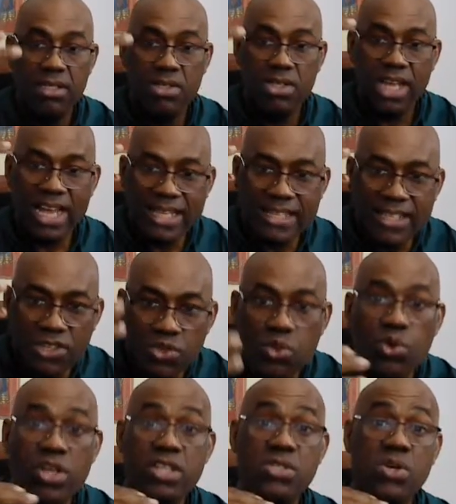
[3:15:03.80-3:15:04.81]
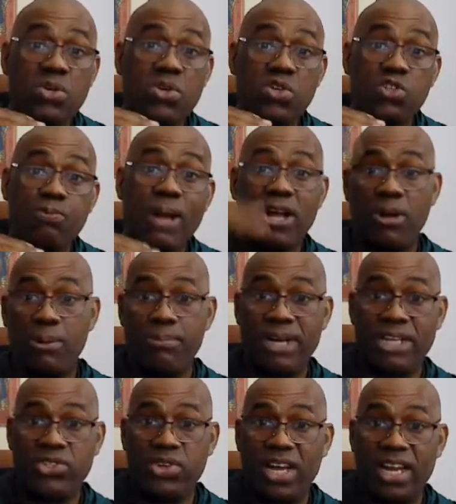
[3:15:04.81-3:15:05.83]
Anything 2 is going to spike up my sugar